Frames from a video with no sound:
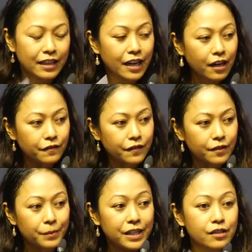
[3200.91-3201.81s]

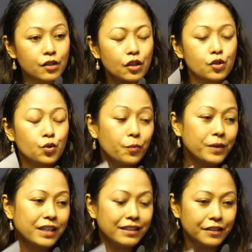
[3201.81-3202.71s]
Love means so
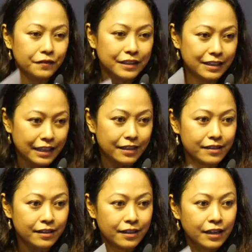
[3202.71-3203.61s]
many different
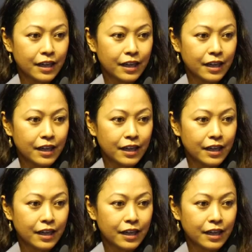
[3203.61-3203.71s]
things.